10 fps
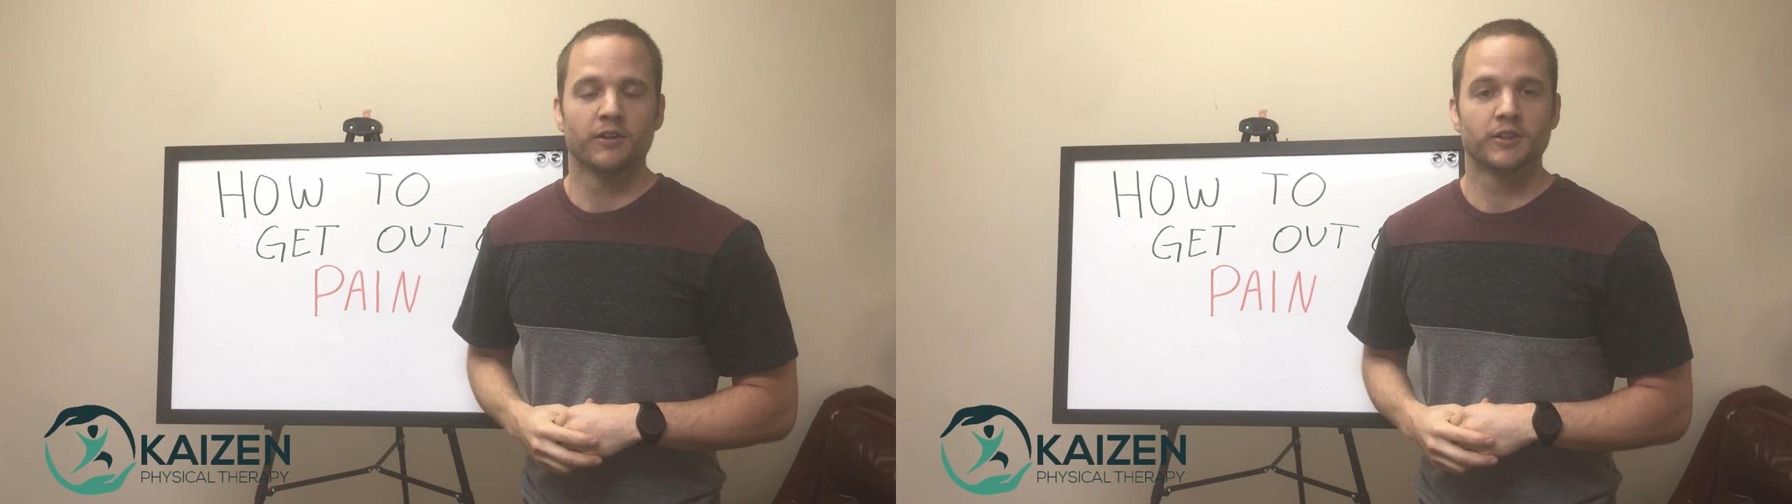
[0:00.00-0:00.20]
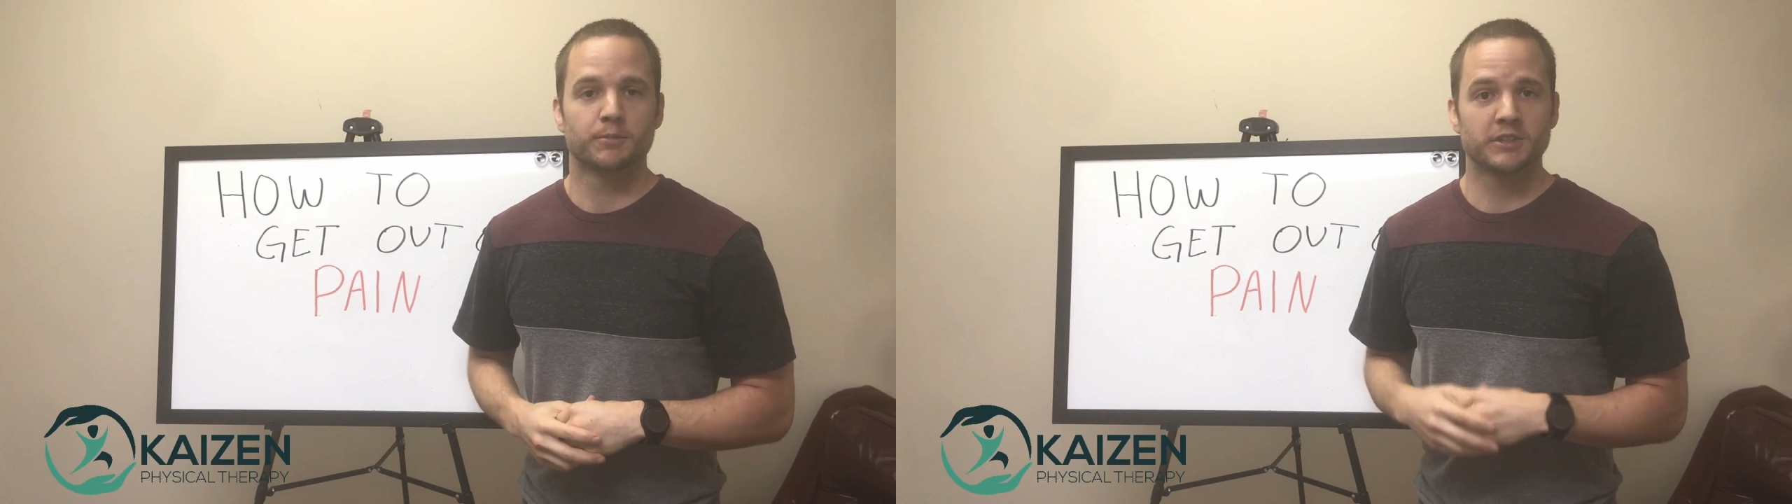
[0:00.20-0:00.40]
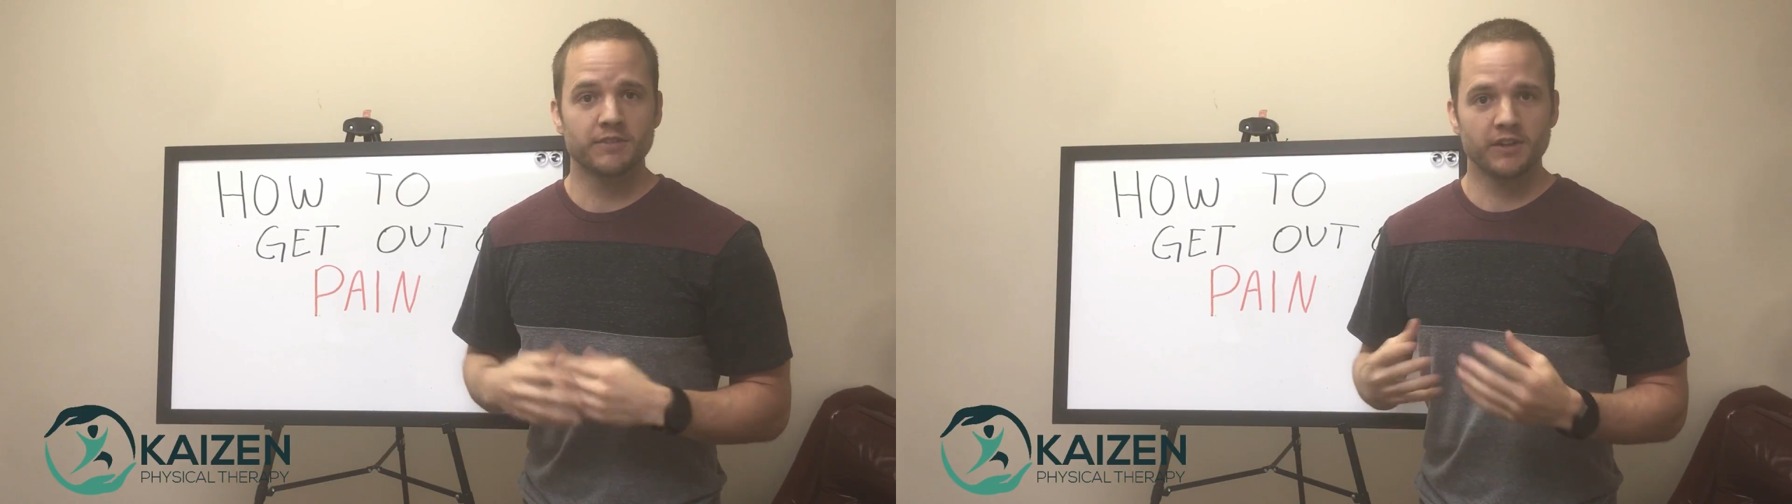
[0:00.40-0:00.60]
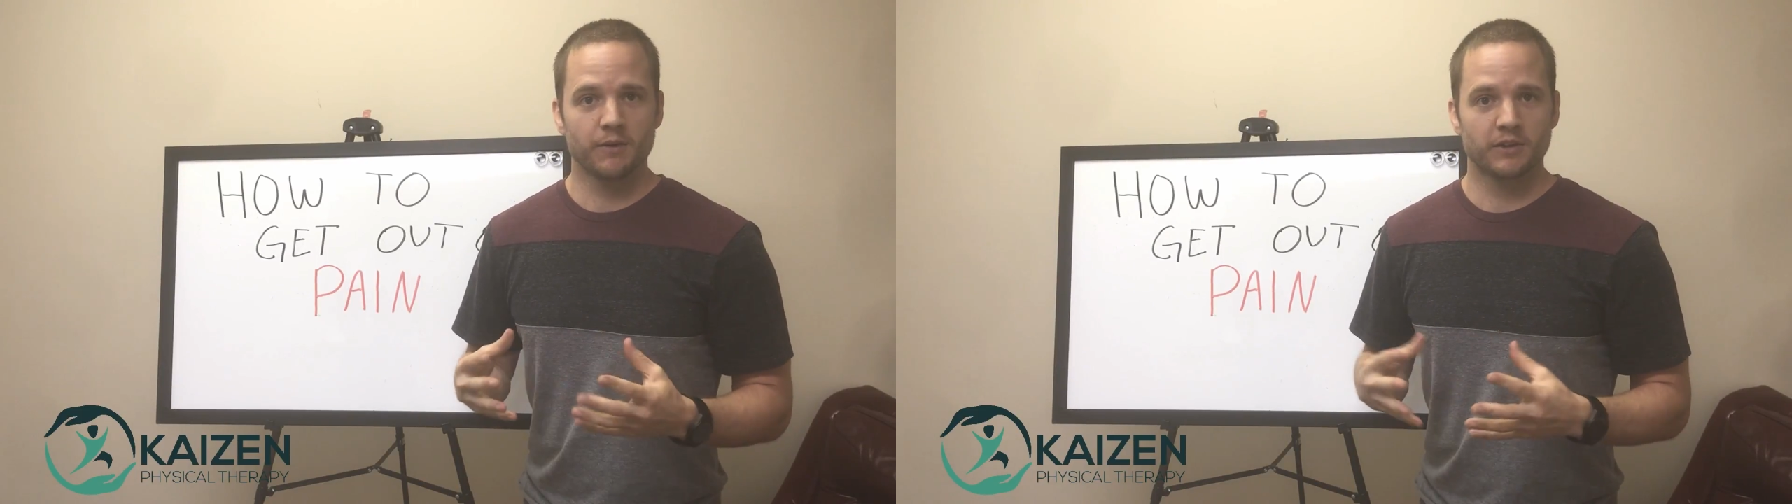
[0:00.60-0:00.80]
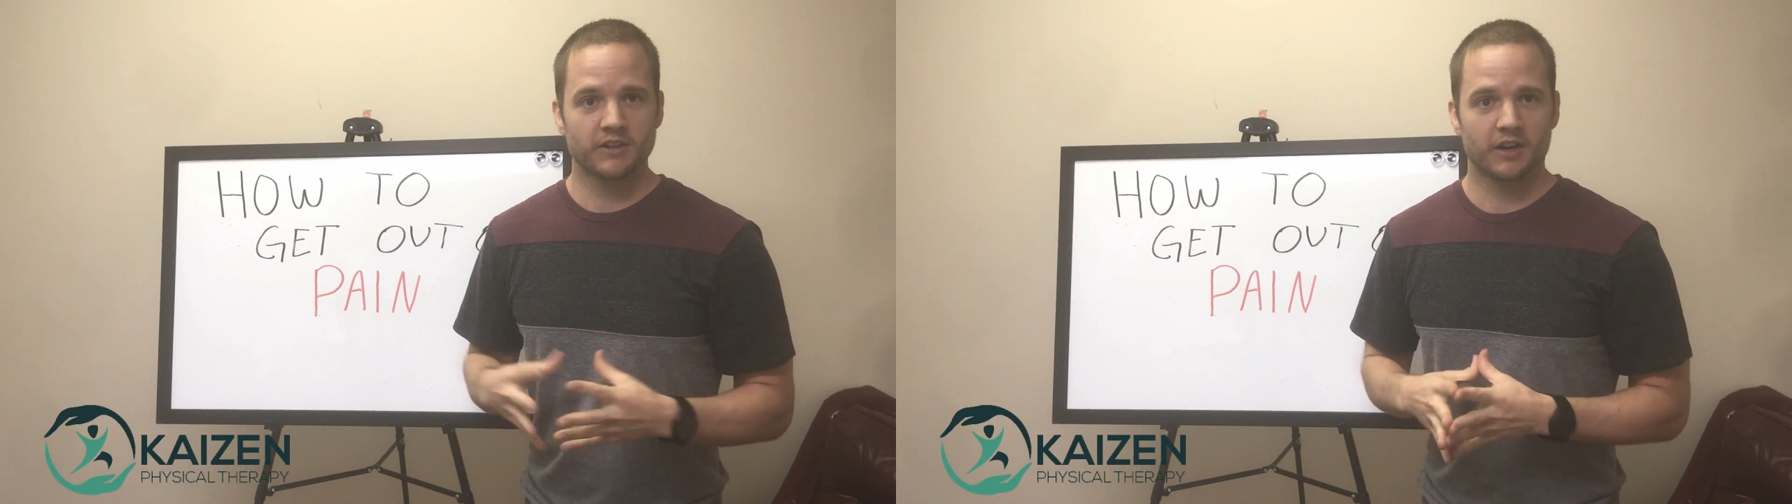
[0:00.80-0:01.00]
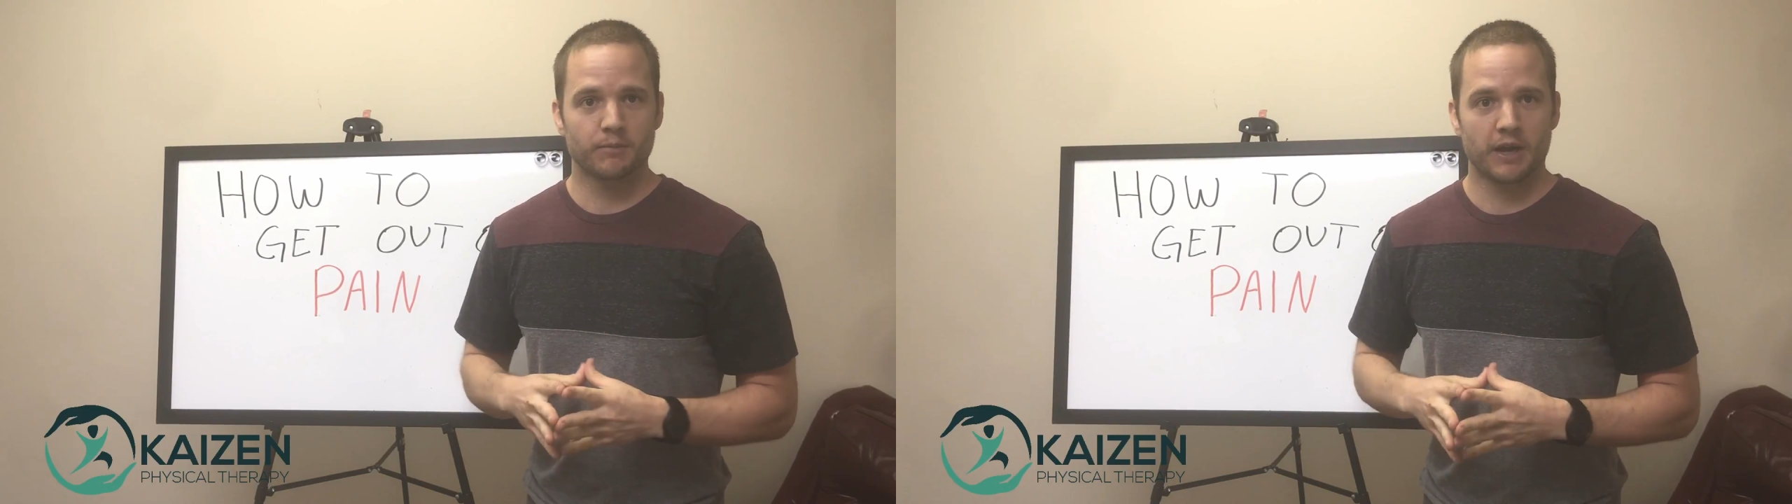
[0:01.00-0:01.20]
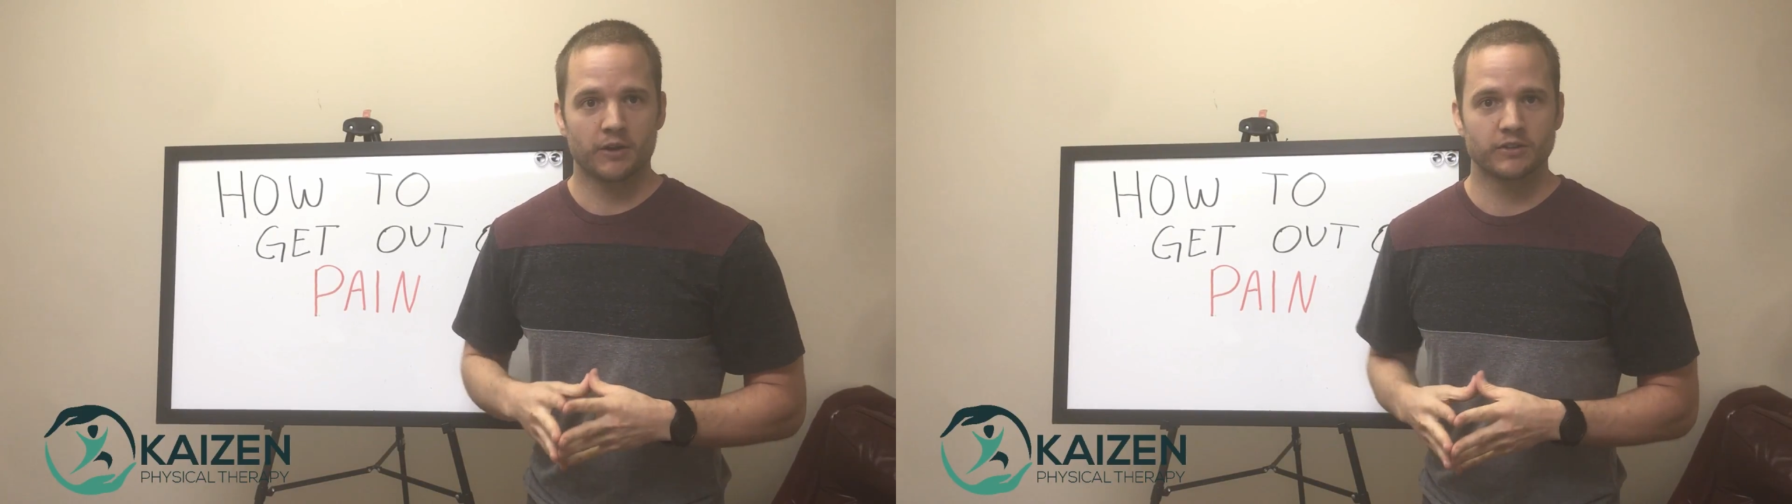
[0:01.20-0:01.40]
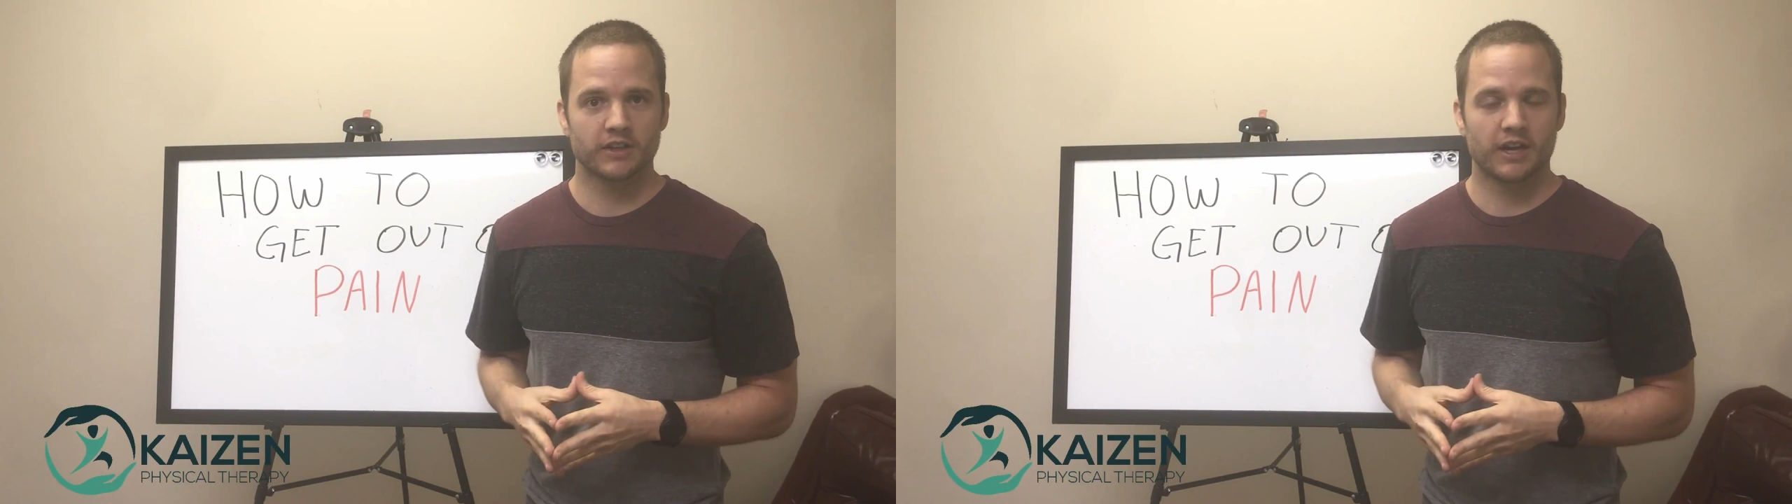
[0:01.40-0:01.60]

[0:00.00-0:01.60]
Specifically, I want to talk about,